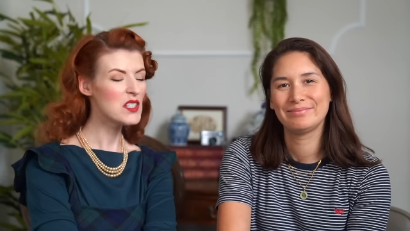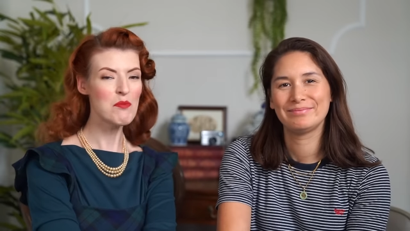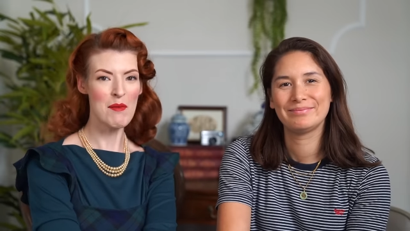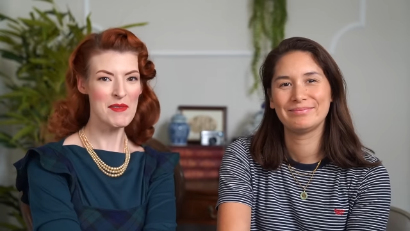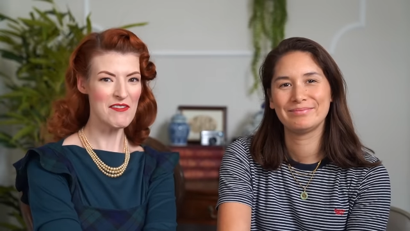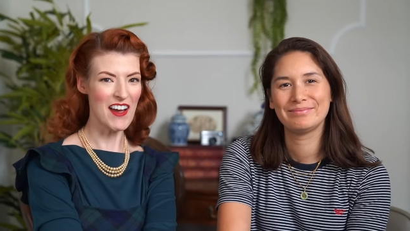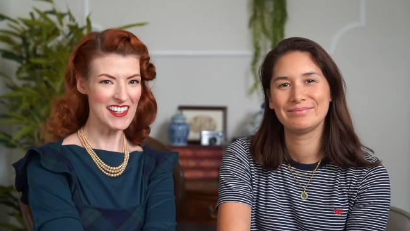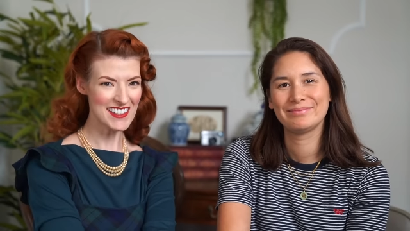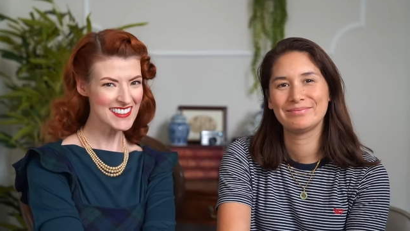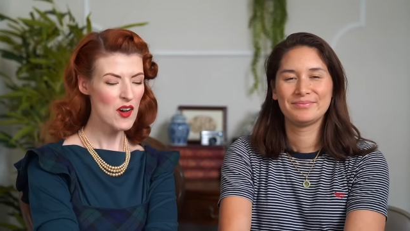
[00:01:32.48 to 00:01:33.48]
Speaker 1: It's mum
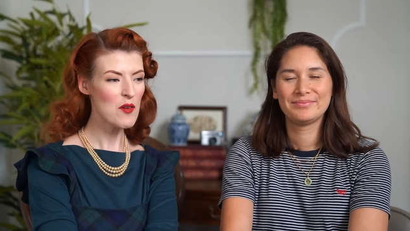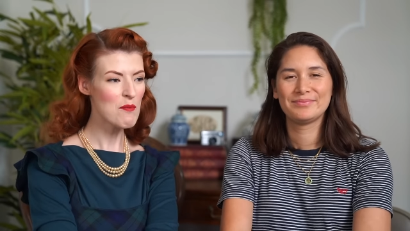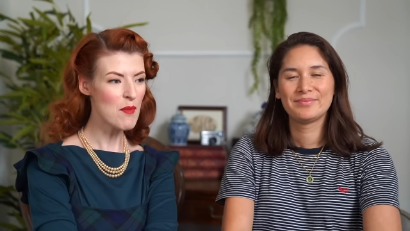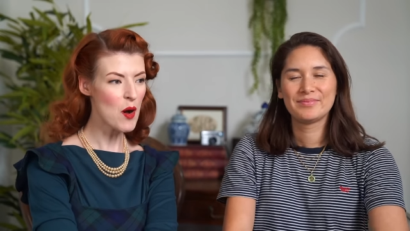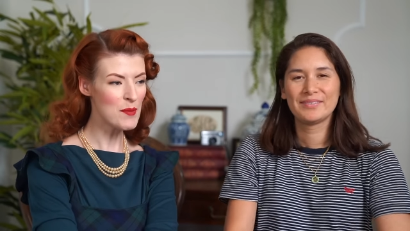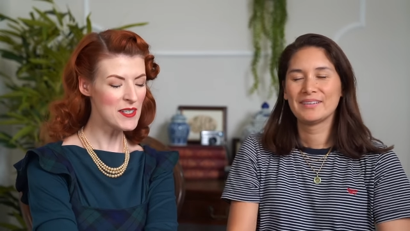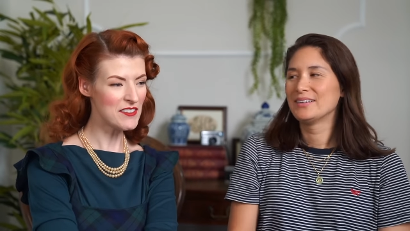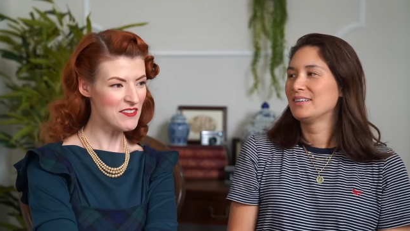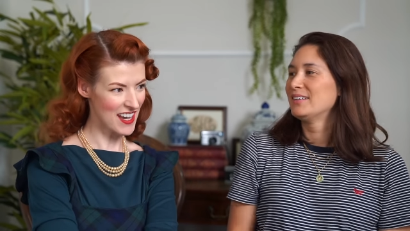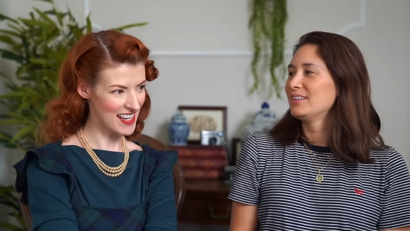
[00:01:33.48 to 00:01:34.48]
advice or mom
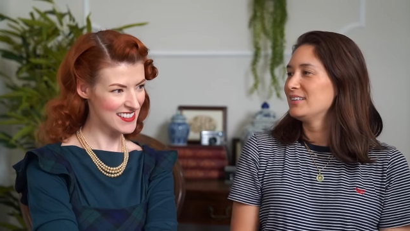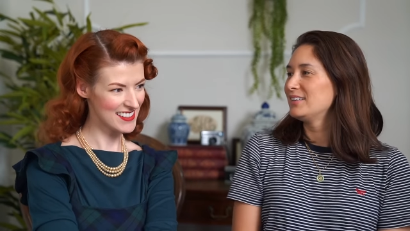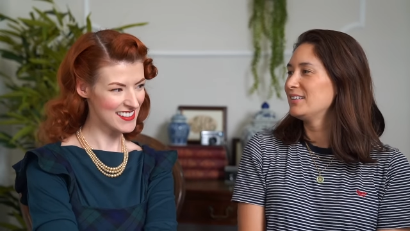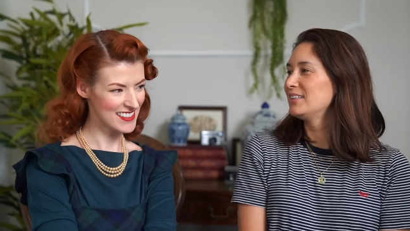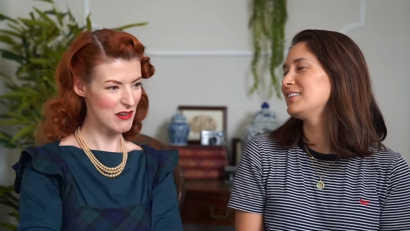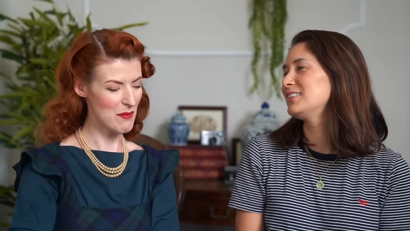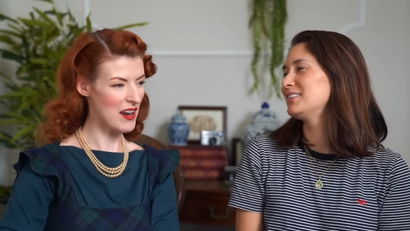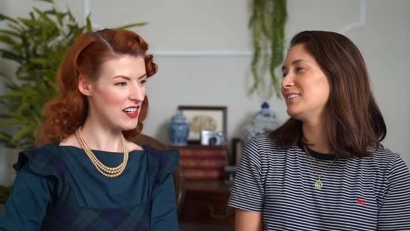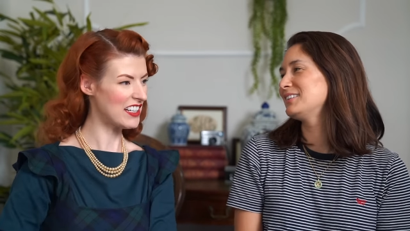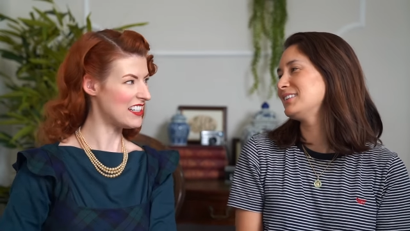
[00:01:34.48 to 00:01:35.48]
advice. You're
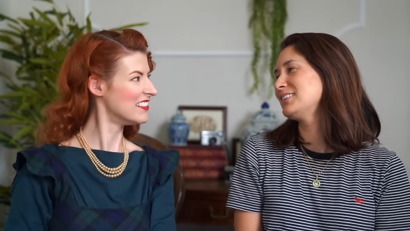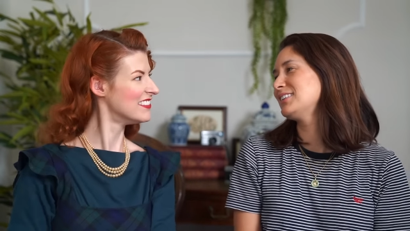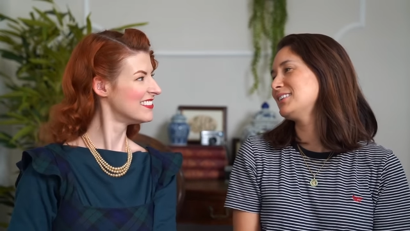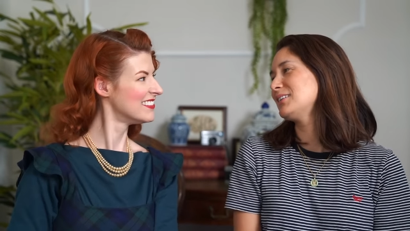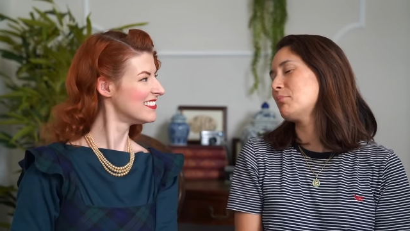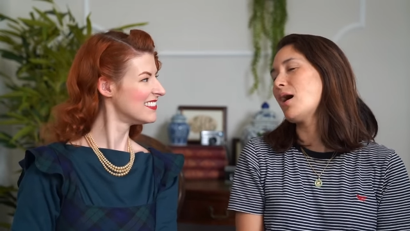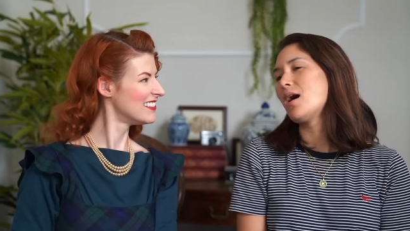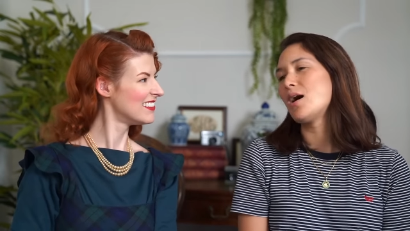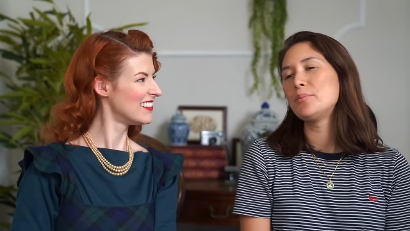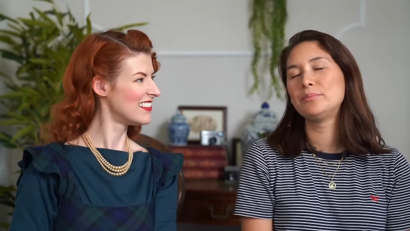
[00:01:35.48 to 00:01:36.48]
Speaker 2: American.
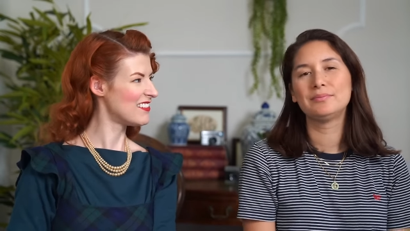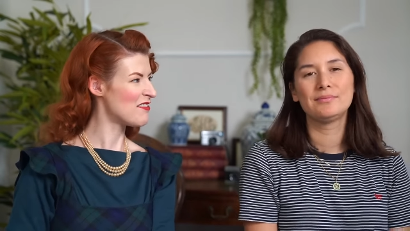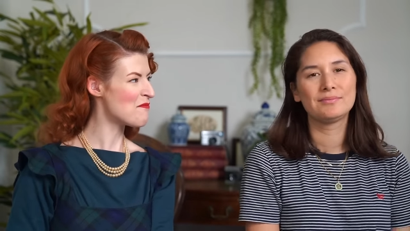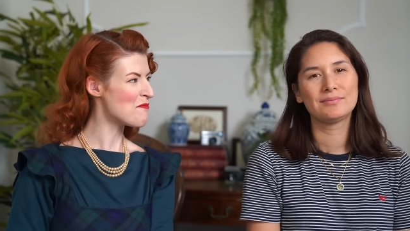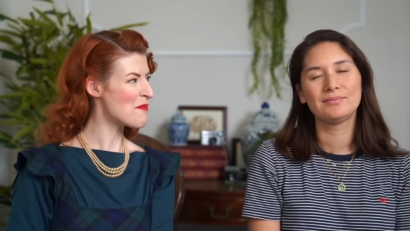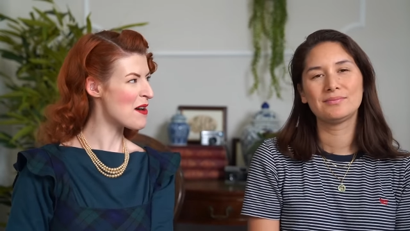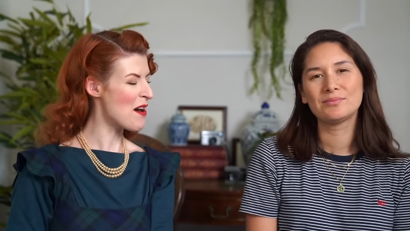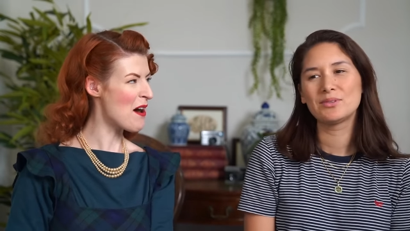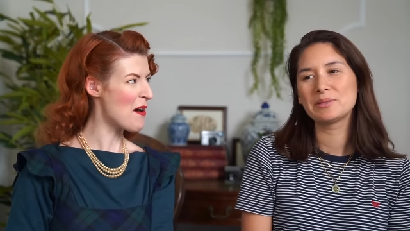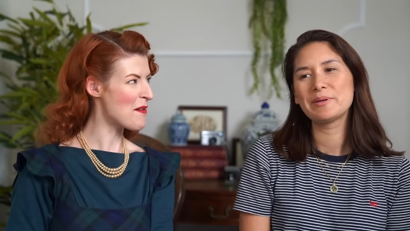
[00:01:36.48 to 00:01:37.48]
Mom.
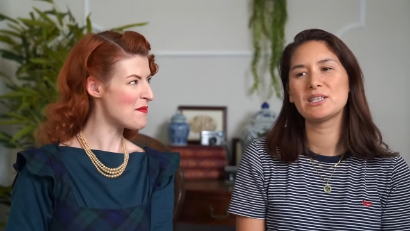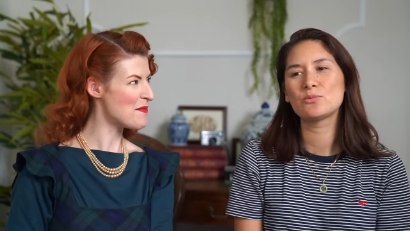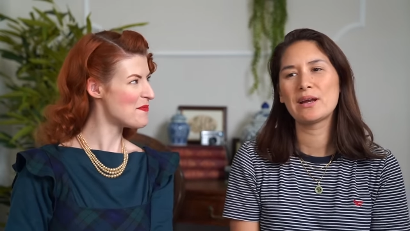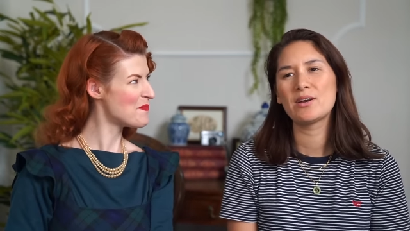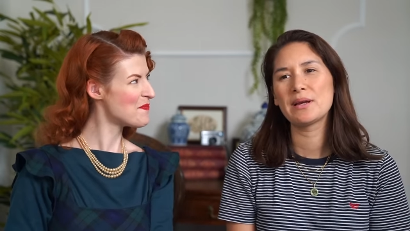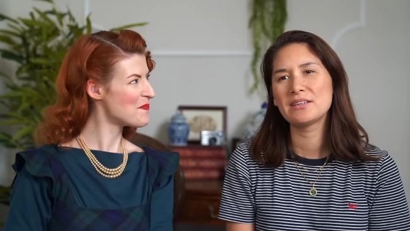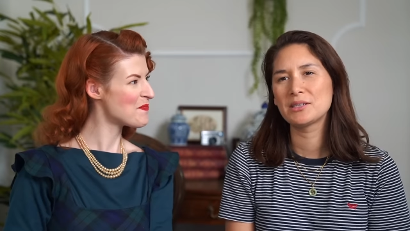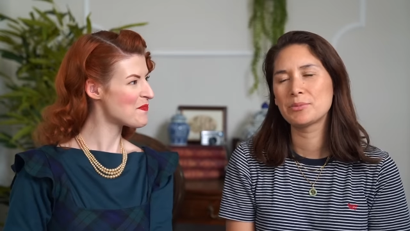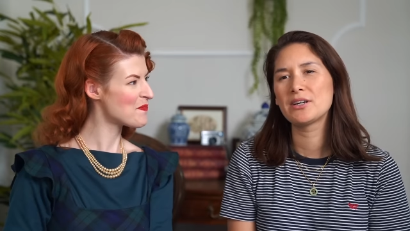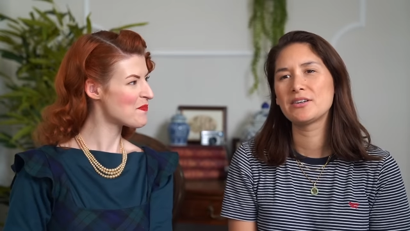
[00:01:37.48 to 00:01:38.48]
Mom. Well, it depends whereabouts
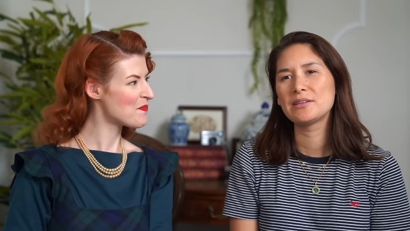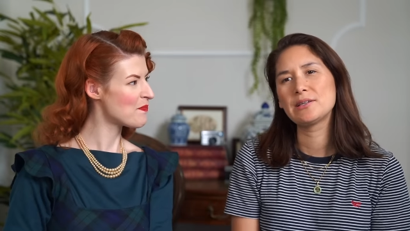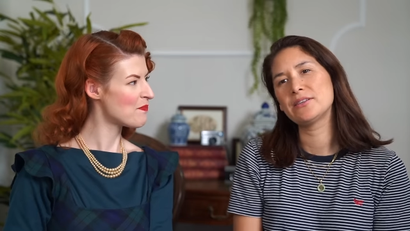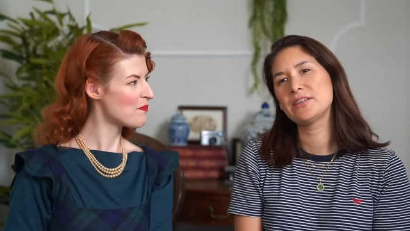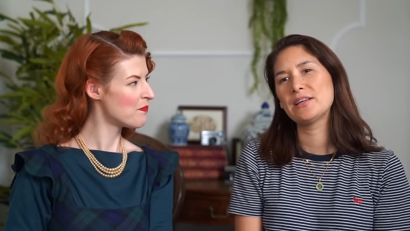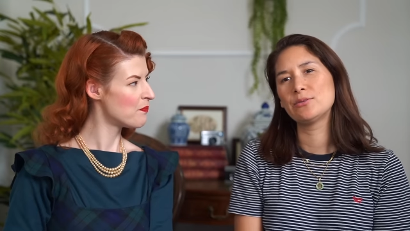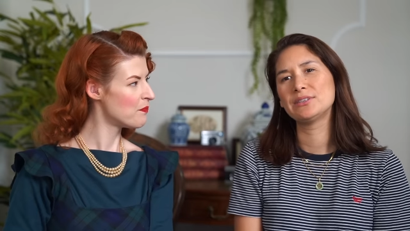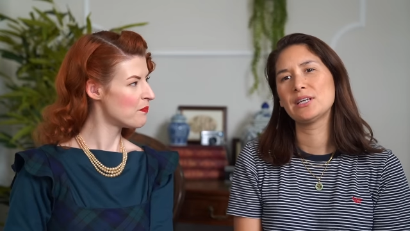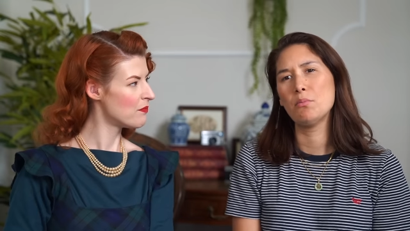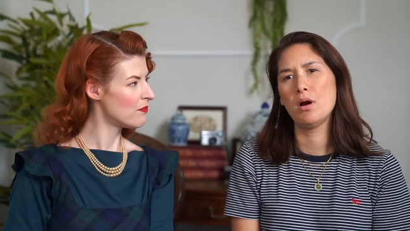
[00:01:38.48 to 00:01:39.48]
in America. I don't think they all
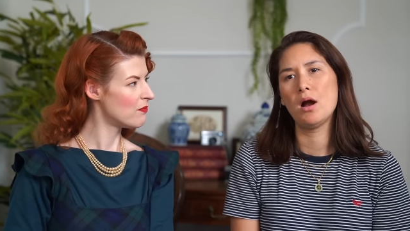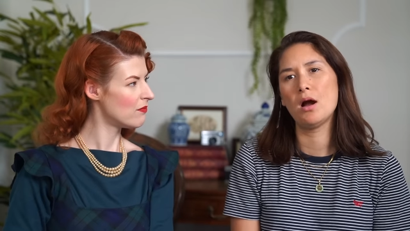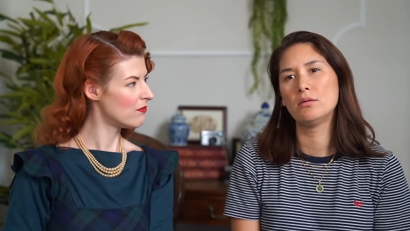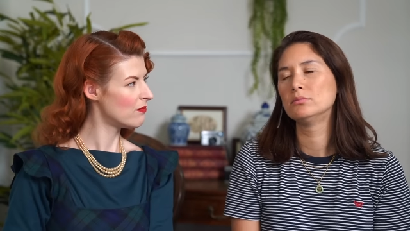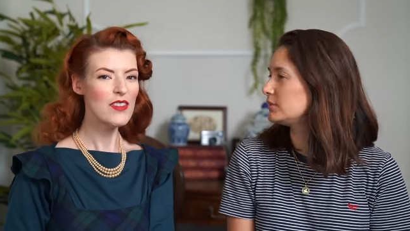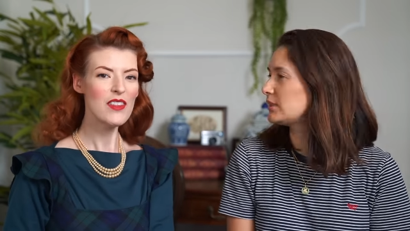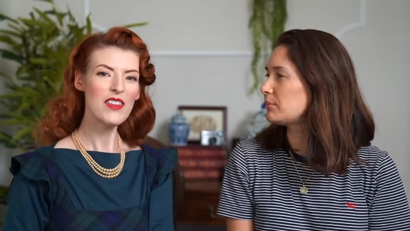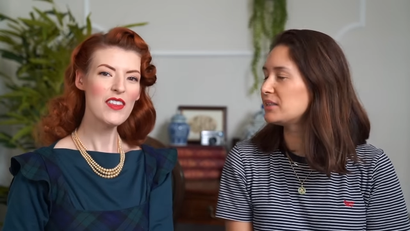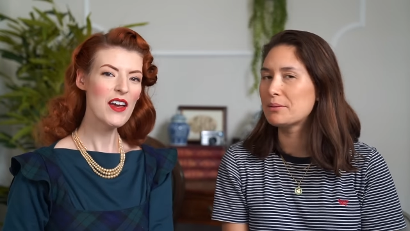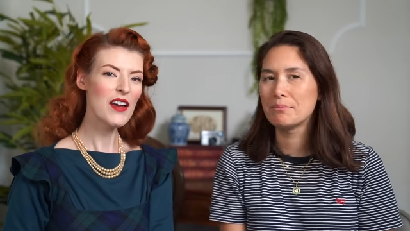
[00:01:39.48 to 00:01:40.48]
say mom.
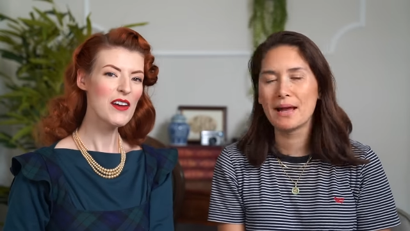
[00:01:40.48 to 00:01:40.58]
Some might no. say